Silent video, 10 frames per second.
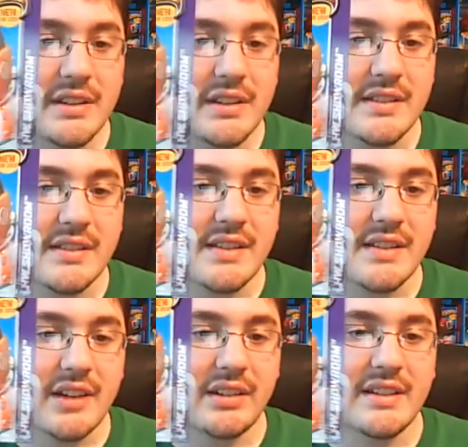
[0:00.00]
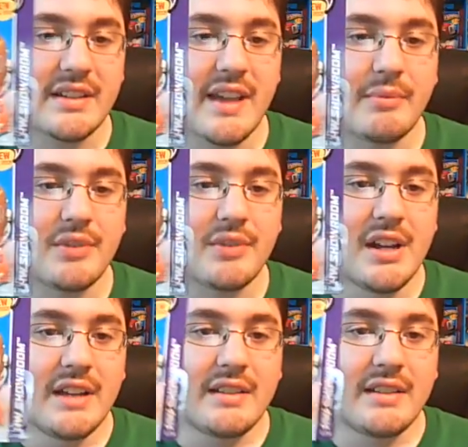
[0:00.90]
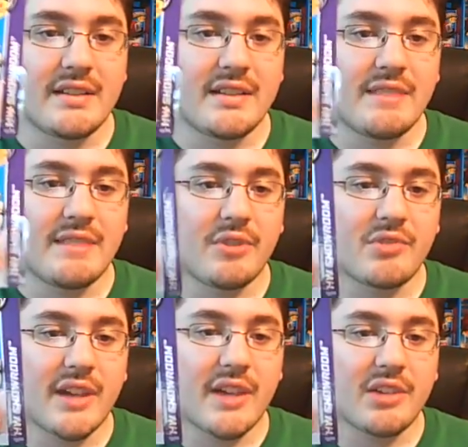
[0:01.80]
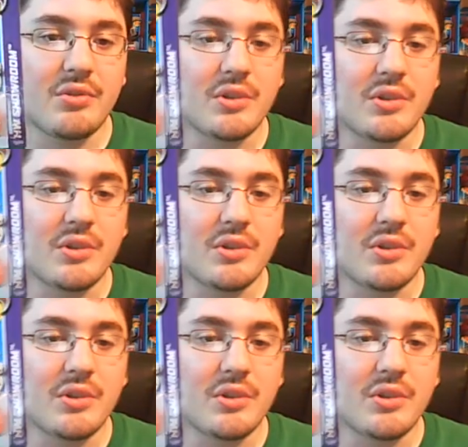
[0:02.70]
This is a subtle example. This is the Volkswagen Cool